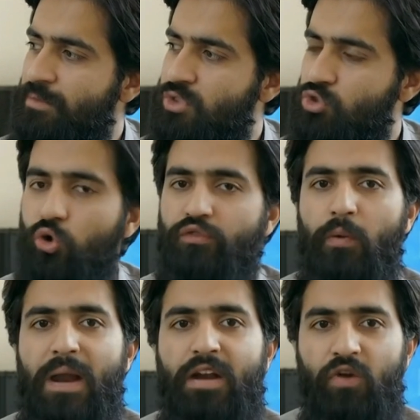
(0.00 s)
restore
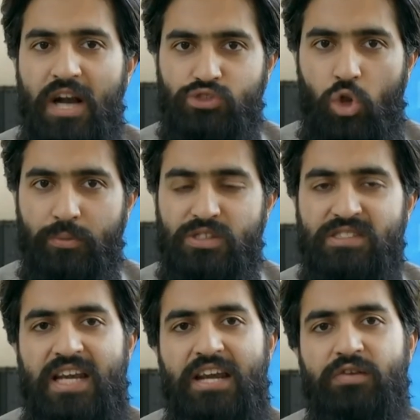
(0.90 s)
from advanced
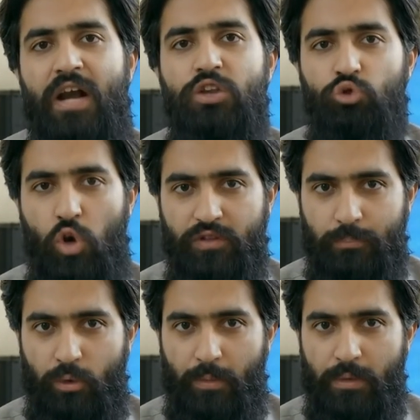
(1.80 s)
options and try to solve the
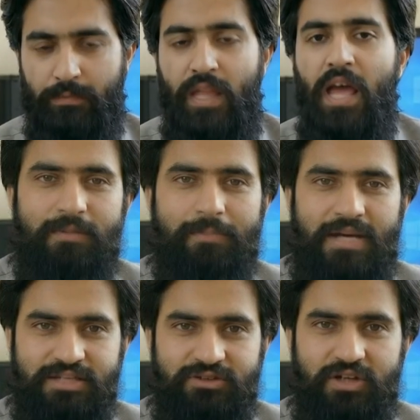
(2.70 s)
problem.
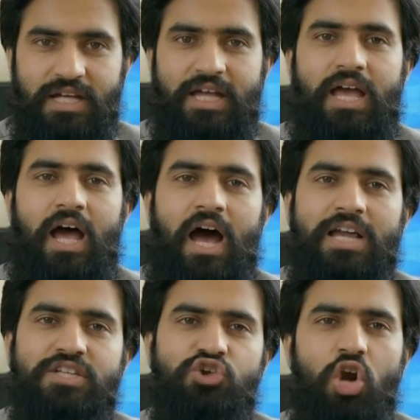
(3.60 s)
Method 3.
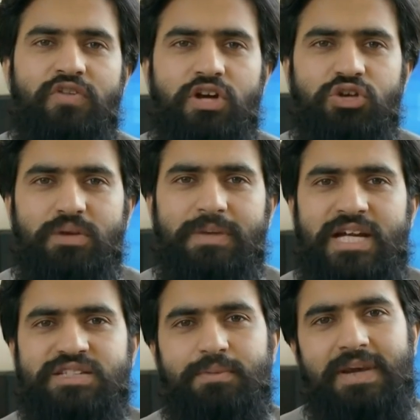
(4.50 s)
Uninstall Windows
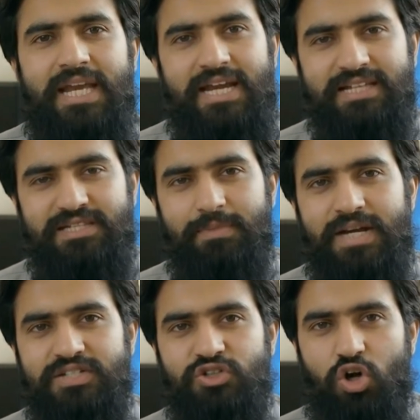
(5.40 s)
updates may be latest
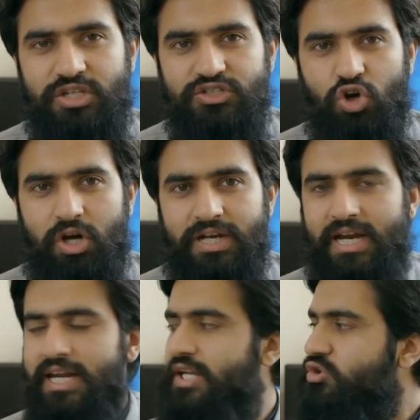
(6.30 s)
updates not installed
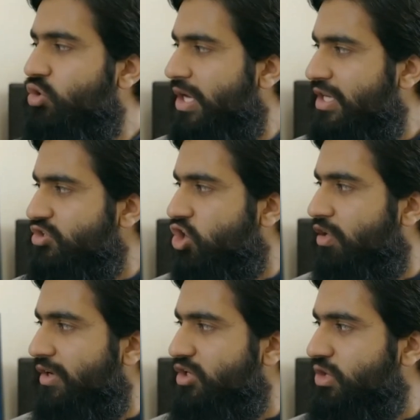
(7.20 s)
correctly, so reinstall
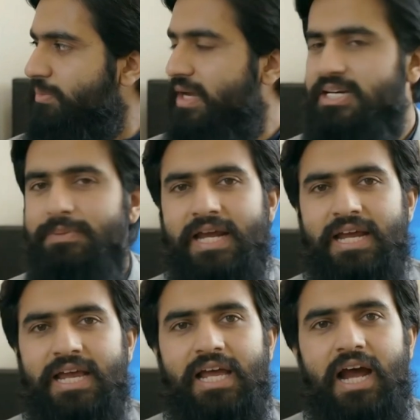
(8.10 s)
Windows updates by
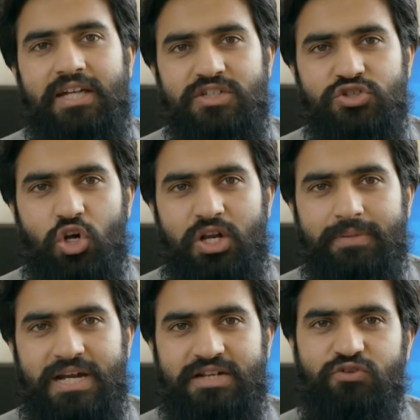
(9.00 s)
clicking uninstall
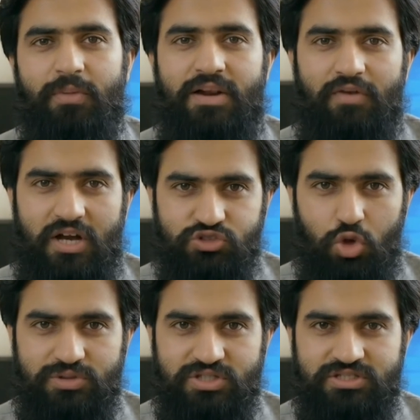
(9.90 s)
updates from advanced
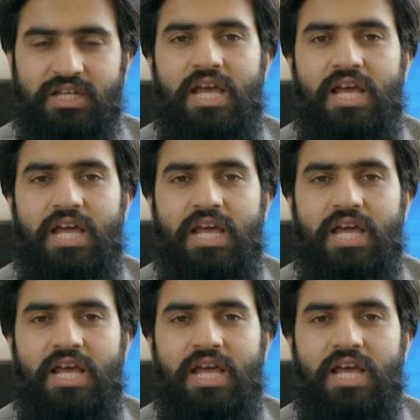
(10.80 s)
options.